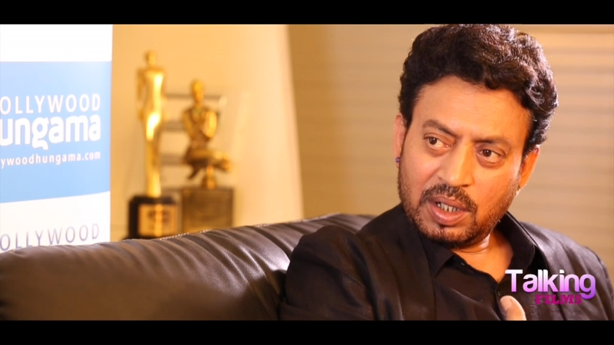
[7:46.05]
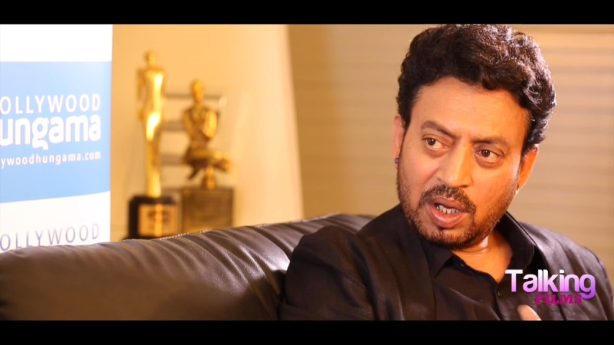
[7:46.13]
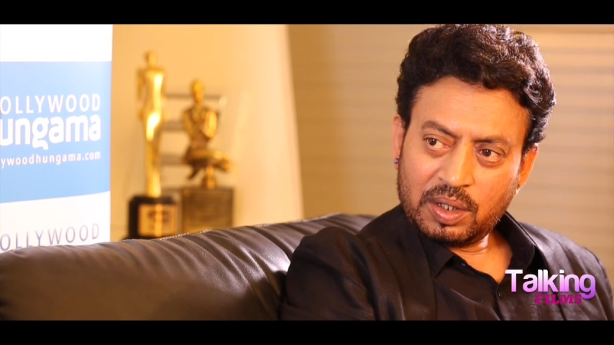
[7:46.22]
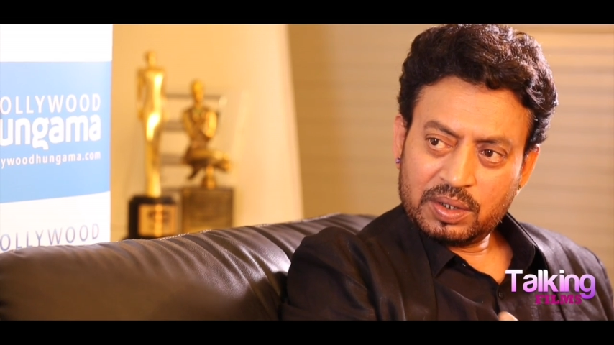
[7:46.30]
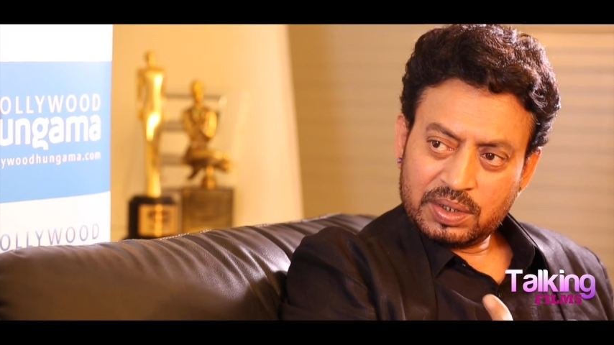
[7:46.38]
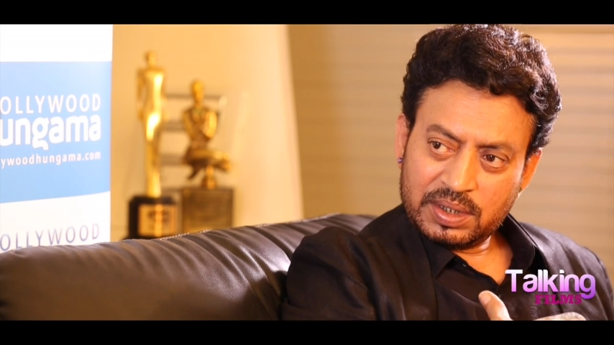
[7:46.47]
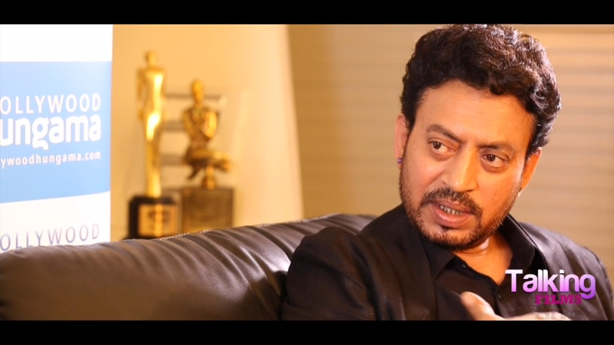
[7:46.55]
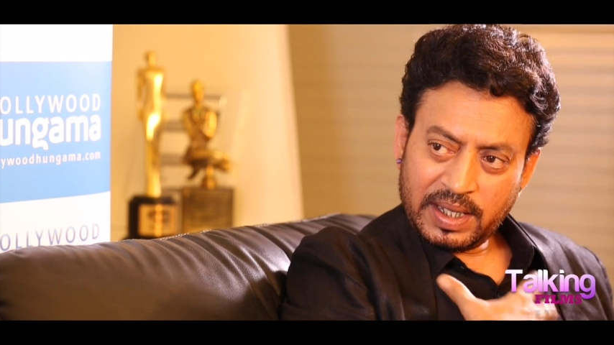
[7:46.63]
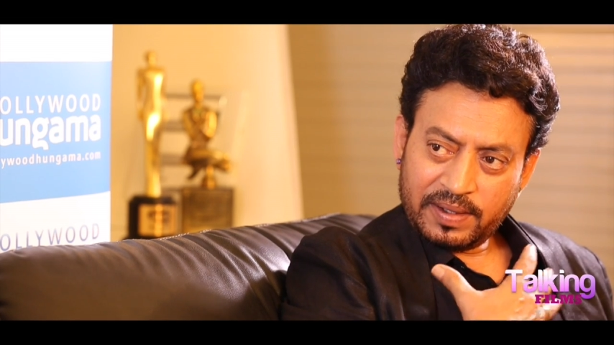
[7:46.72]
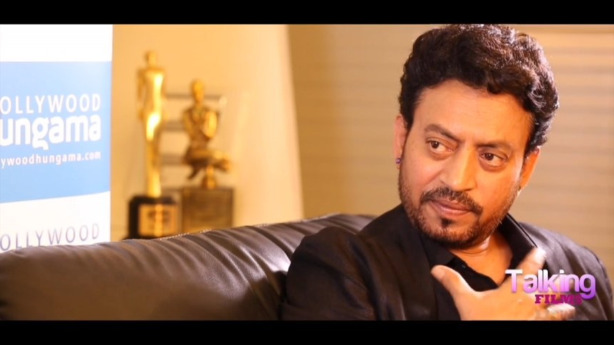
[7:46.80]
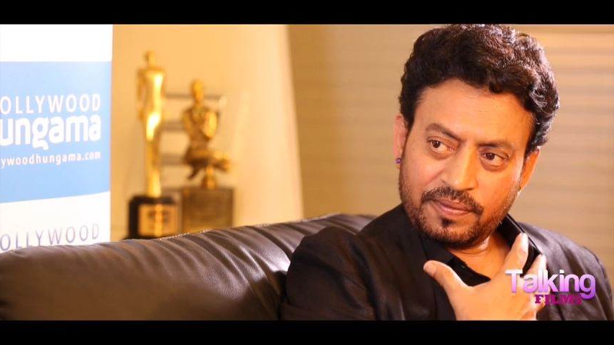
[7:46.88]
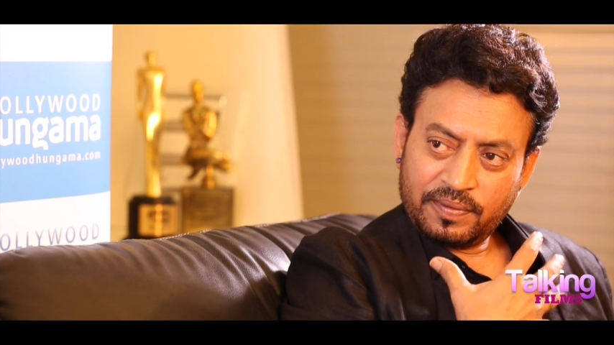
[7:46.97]
not
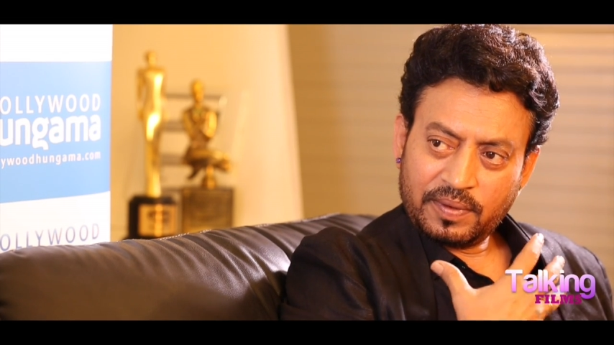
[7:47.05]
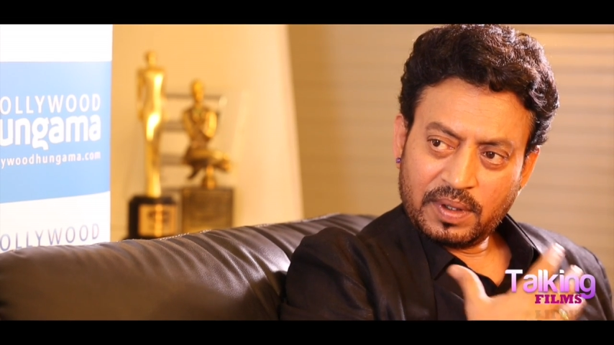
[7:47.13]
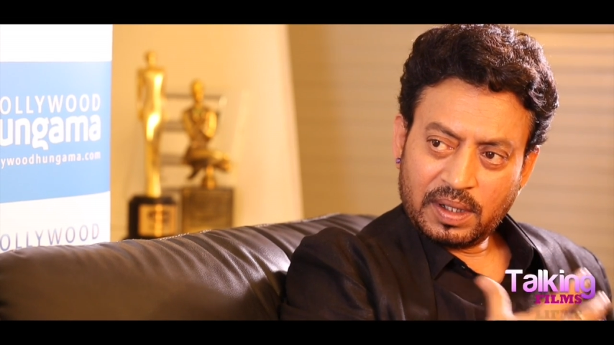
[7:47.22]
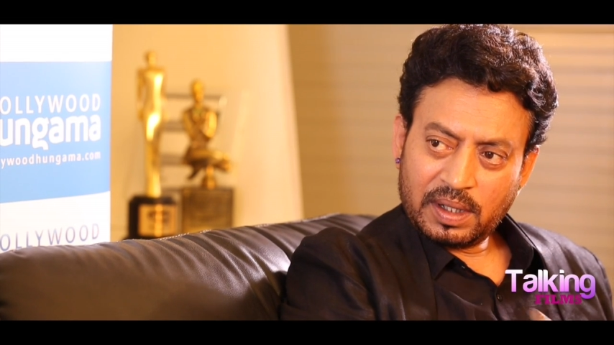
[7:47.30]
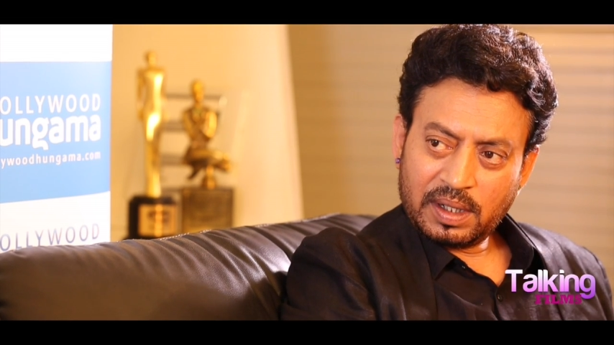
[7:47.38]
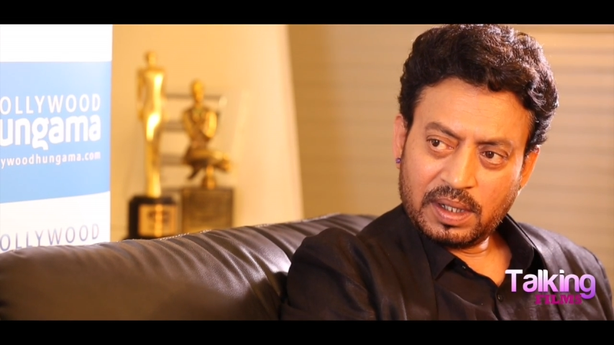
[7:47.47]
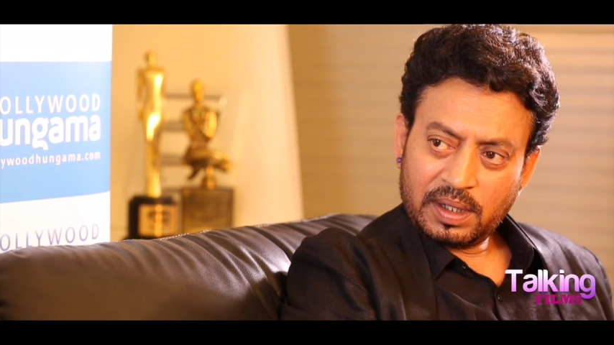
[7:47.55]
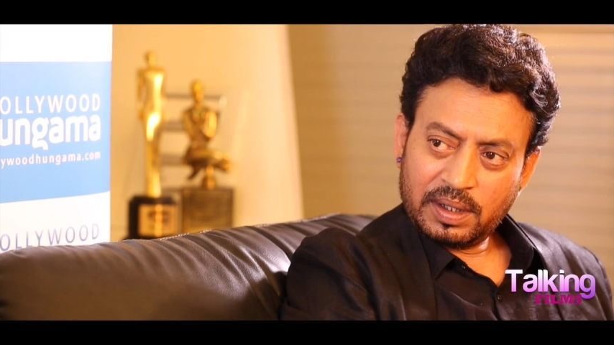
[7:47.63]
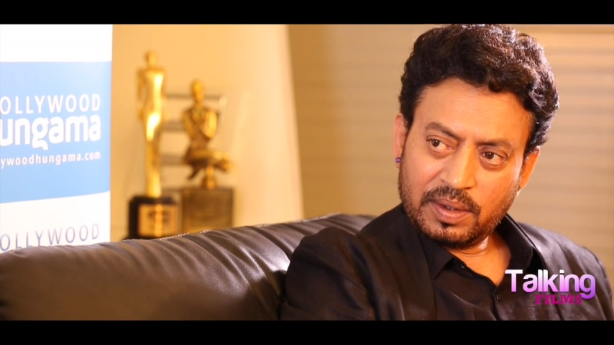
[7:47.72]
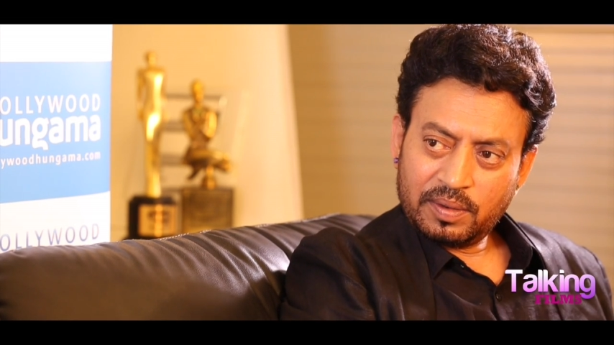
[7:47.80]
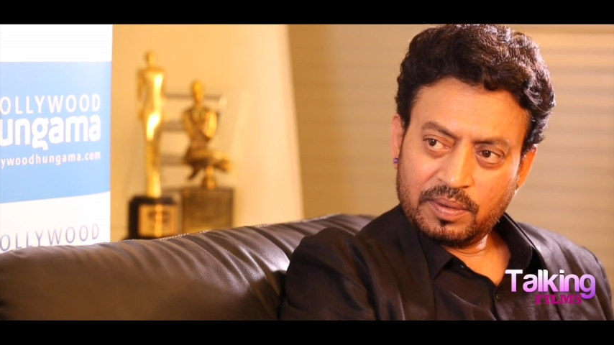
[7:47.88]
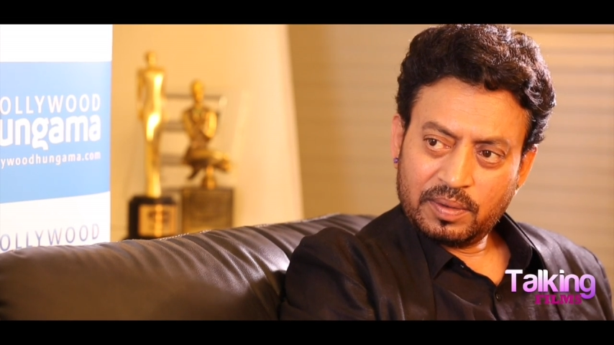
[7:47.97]
self,
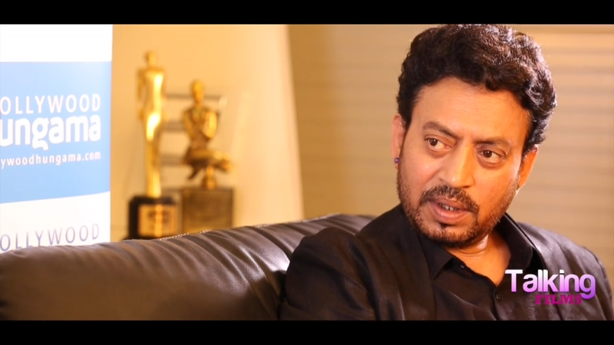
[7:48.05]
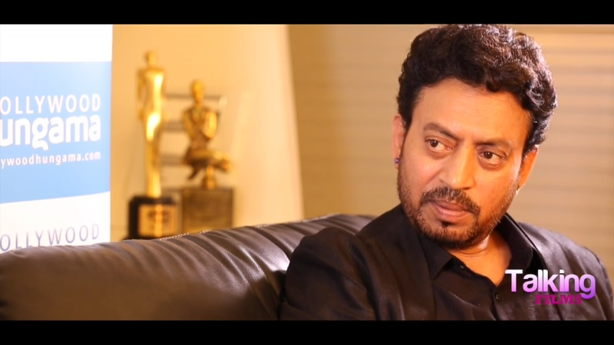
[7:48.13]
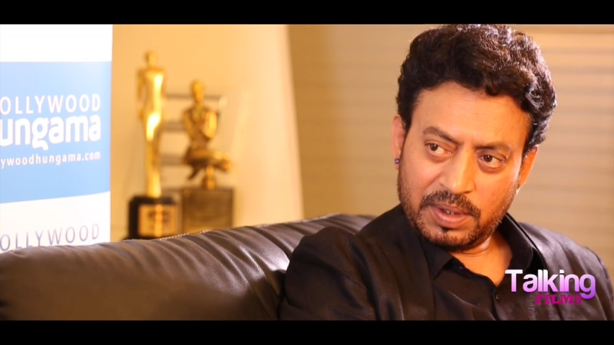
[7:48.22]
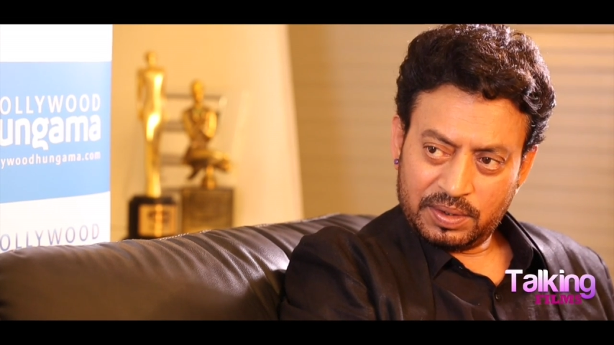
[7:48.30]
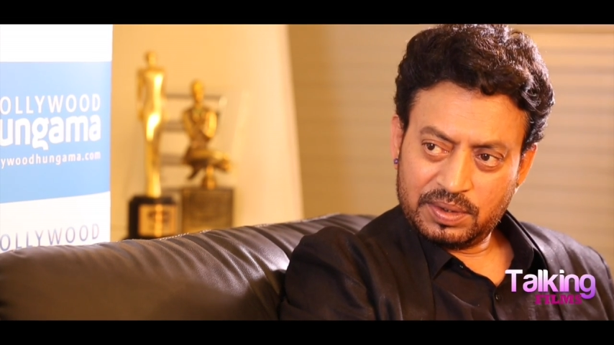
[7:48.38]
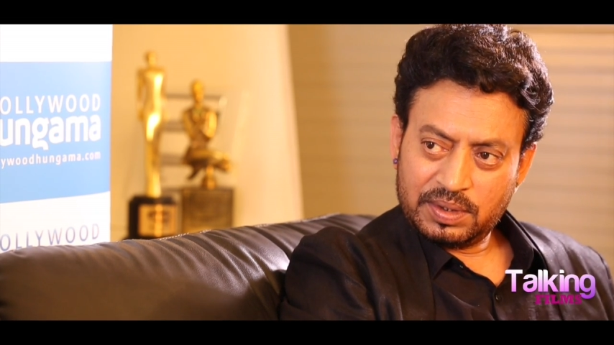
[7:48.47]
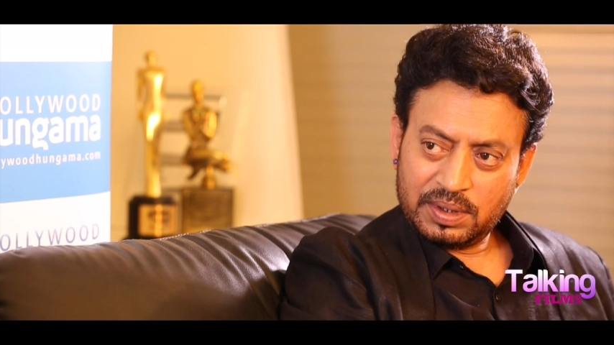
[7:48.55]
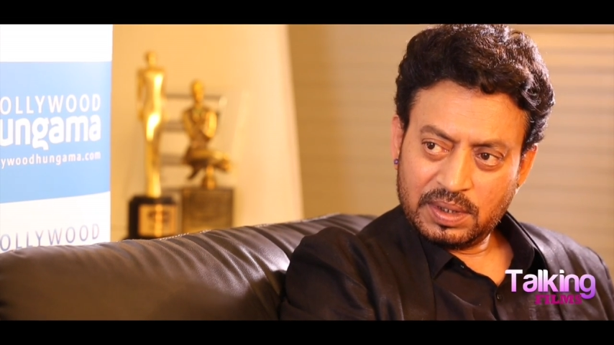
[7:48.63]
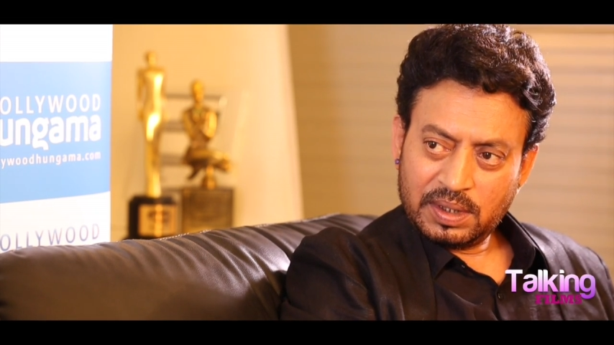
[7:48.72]
you know, image.